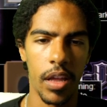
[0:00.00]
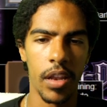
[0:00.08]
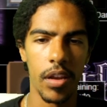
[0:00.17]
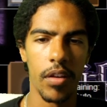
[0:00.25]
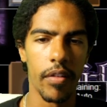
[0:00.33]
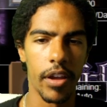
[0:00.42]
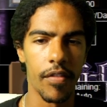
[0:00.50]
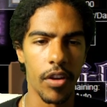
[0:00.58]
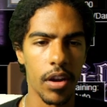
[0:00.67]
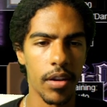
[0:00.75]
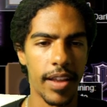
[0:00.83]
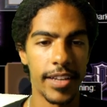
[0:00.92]
in the
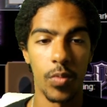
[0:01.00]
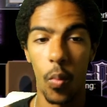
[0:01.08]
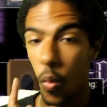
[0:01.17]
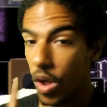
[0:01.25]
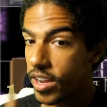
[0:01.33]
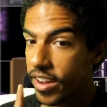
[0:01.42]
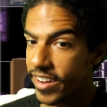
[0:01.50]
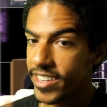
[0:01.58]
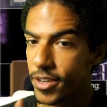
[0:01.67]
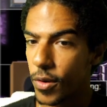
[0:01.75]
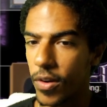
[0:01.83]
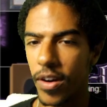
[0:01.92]
graveyard. That's 1
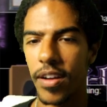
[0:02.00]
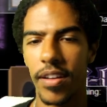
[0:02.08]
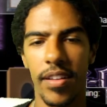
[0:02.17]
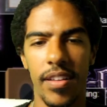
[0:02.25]
Grandora.